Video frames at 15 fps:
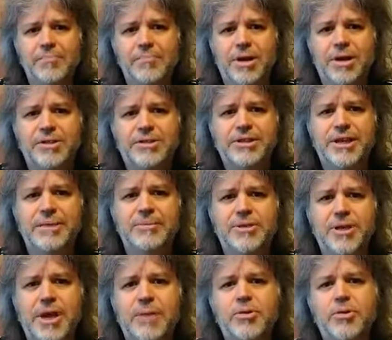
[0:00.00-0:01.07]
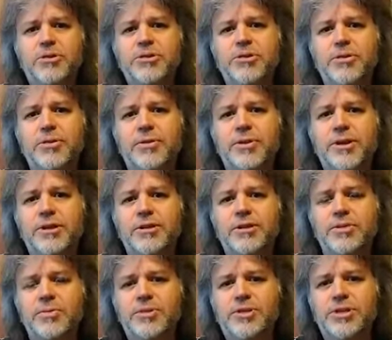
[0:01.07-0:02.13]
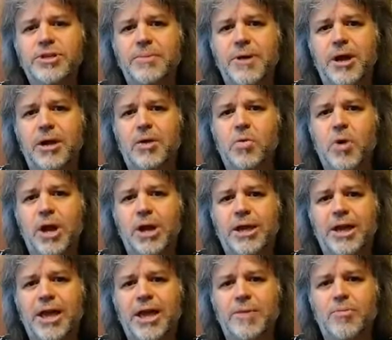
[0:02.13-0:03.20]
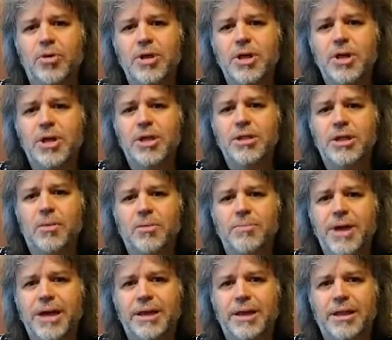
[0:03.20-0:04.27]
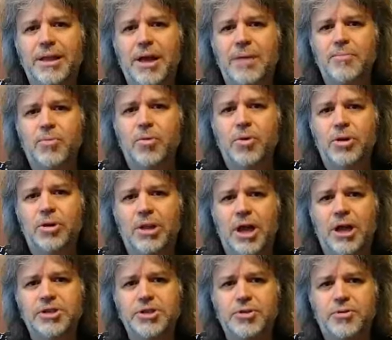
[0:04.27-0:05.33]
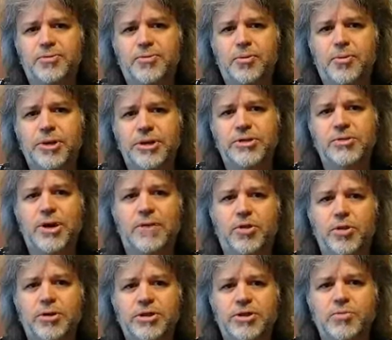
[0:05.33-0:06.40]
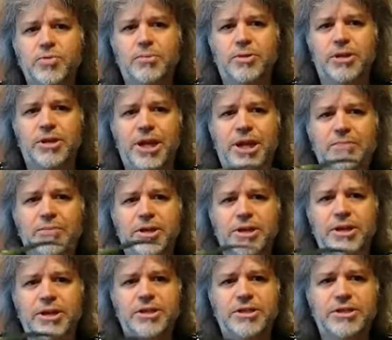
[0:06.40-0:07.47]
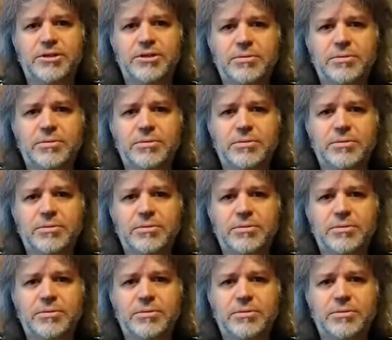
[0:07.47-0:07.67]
but at the same time, there are certain things that you would see about an aquatic animal that would make it a lot more logical for it to have gone swimming, namely its